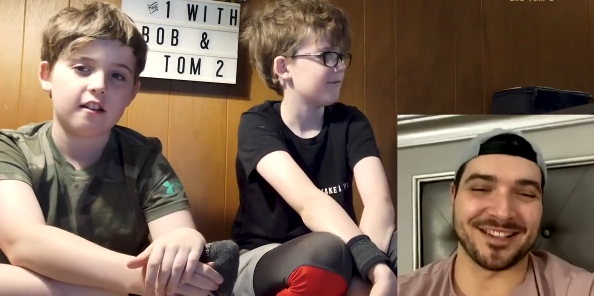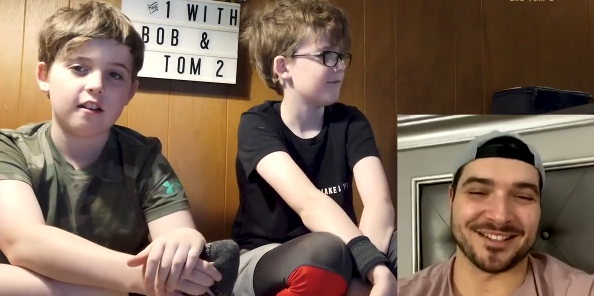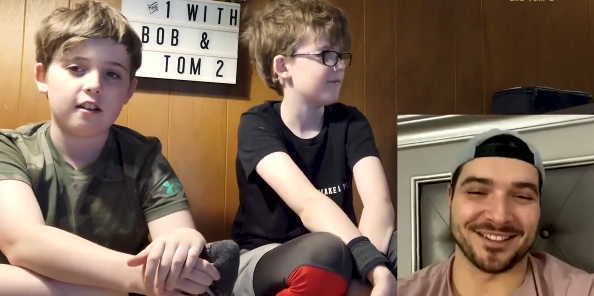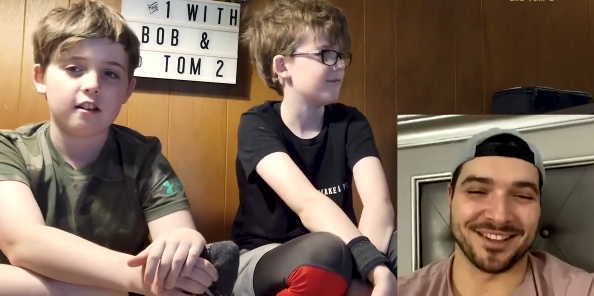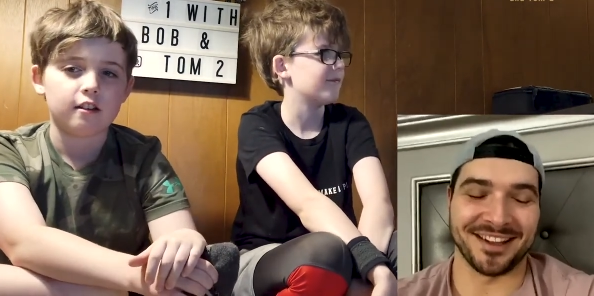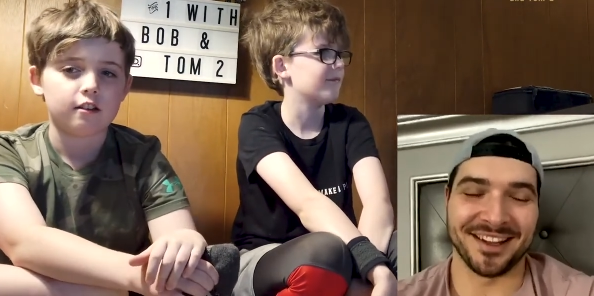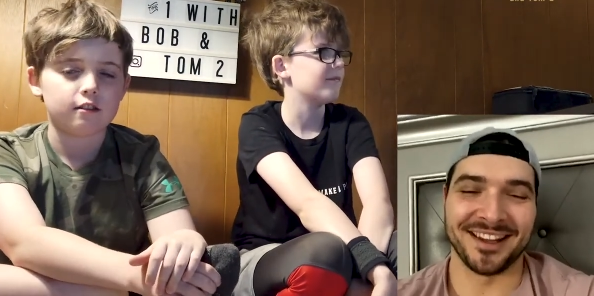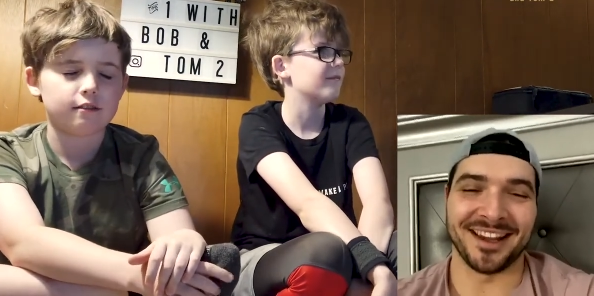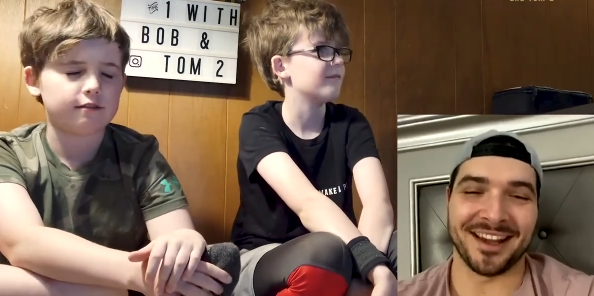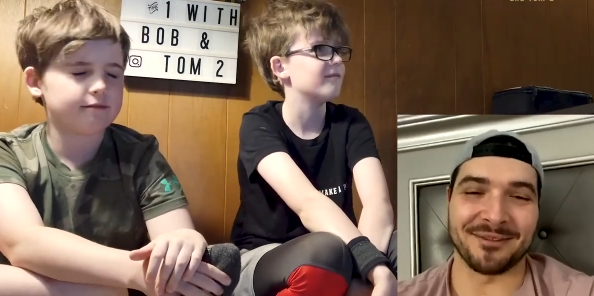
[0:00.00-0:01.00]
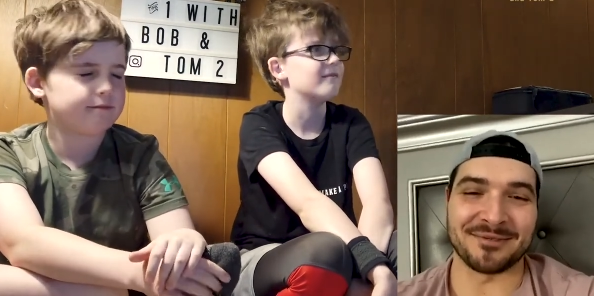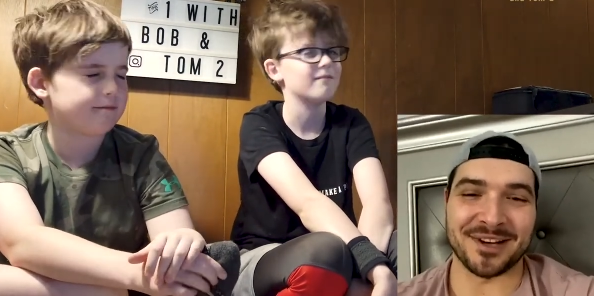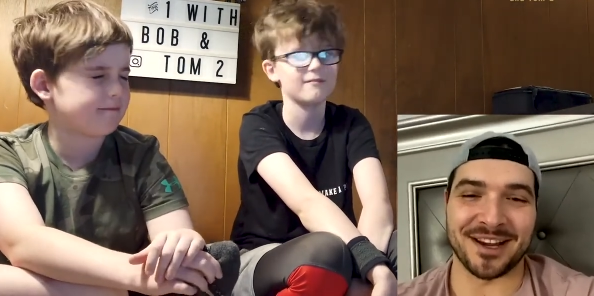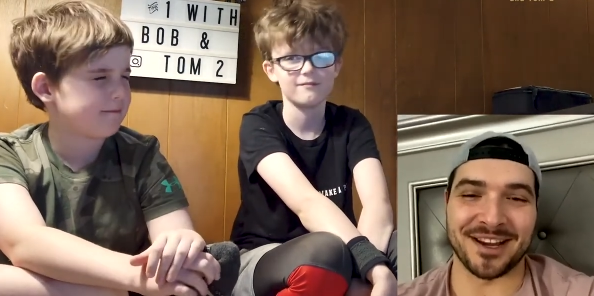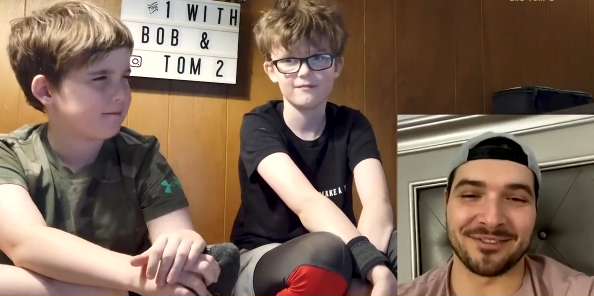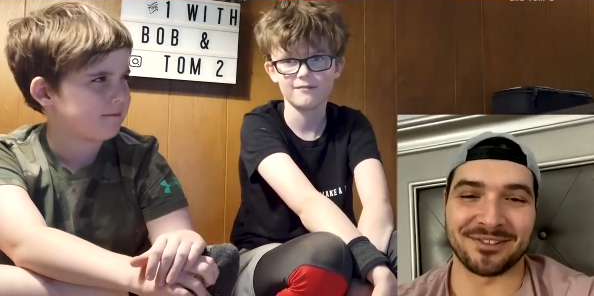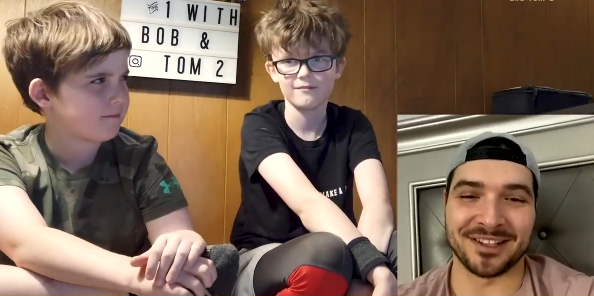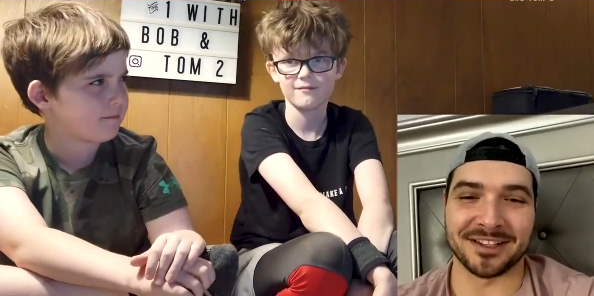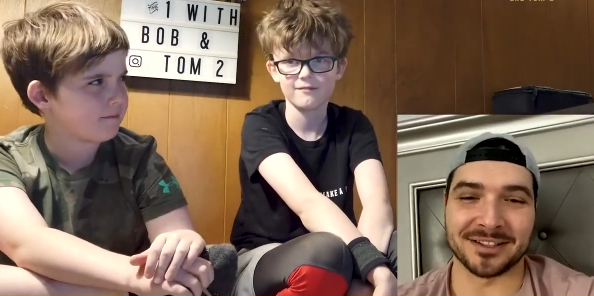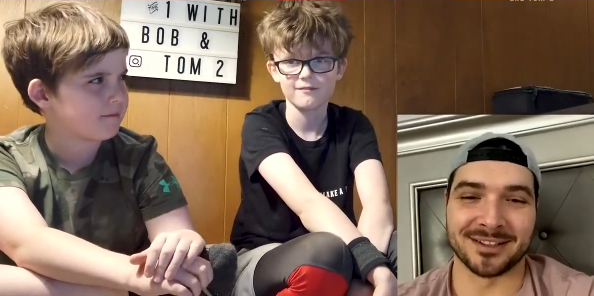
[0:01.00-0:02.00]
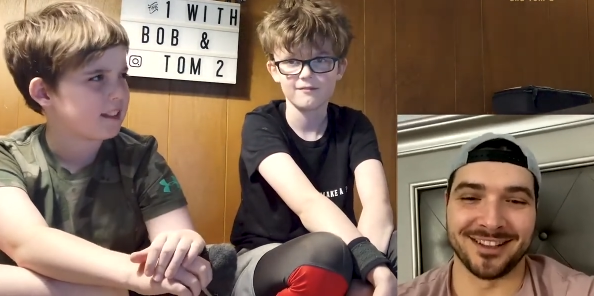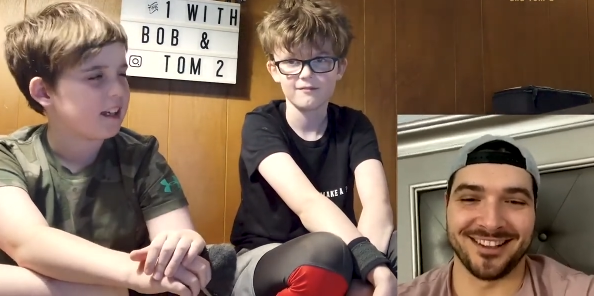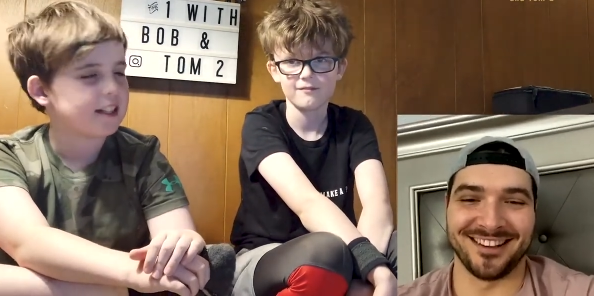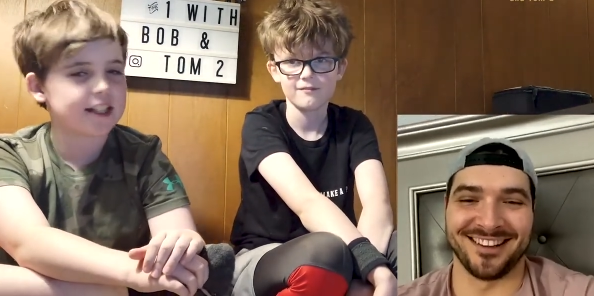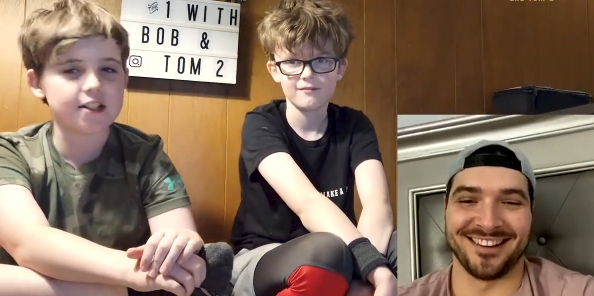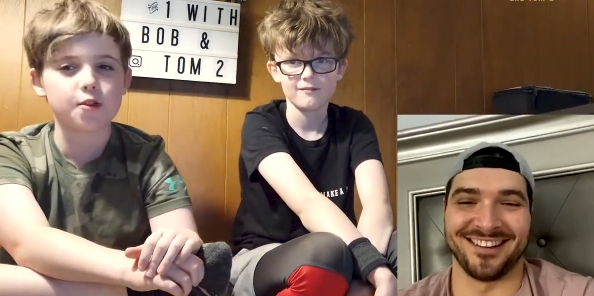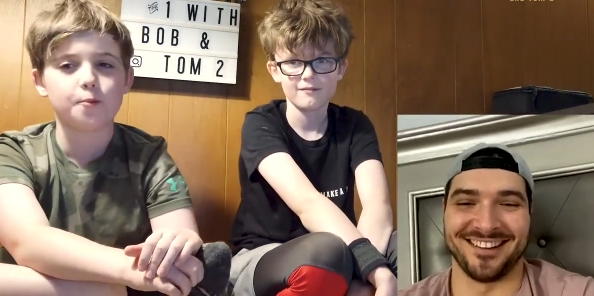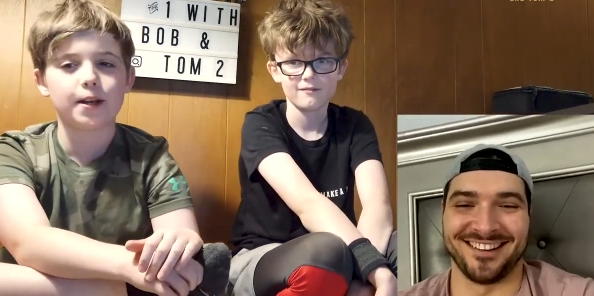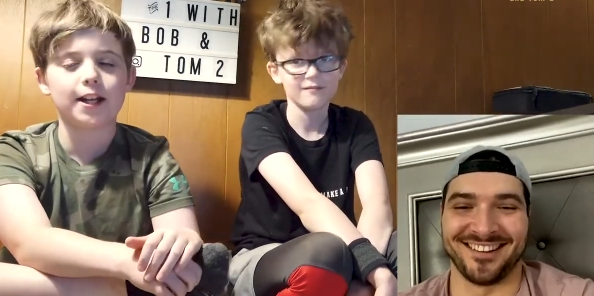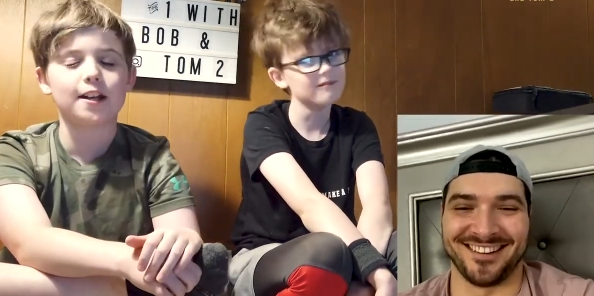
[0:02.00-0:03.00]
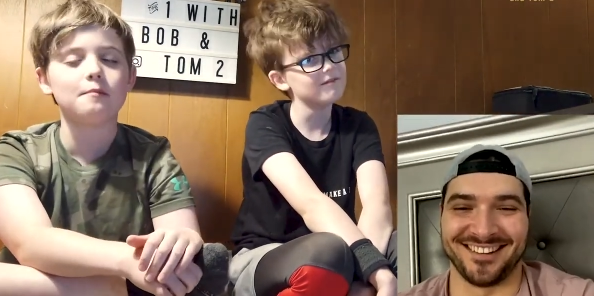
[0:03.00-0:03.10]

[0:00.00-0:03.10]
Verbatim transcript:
Speaker 1: wrestled M J F, yes.
Speaker 2: Did you beat